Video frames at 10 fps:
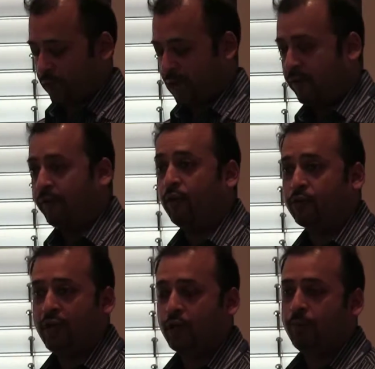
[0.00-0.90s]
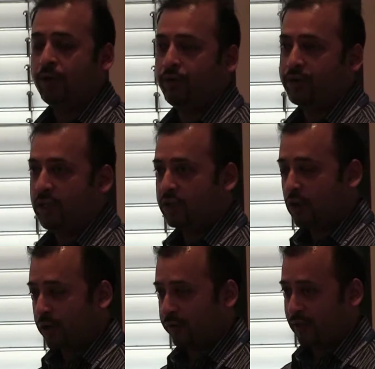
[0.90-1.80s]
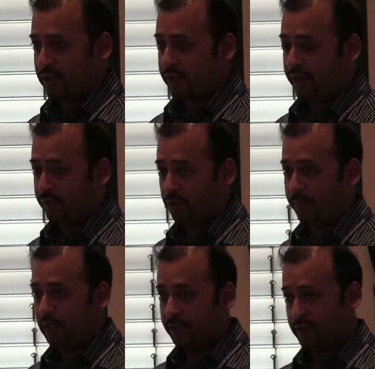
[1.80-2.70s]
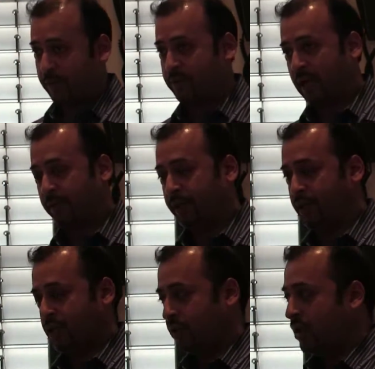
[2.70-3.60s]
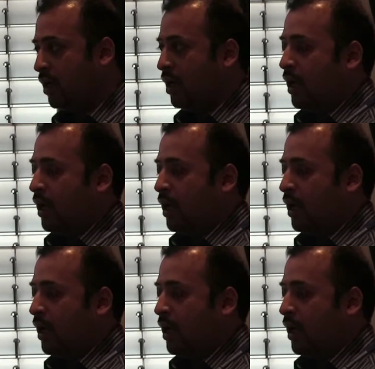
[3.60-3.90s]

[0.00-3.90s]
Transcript: We have a flow cytometry cell sorting facility for mainly stem cell applications.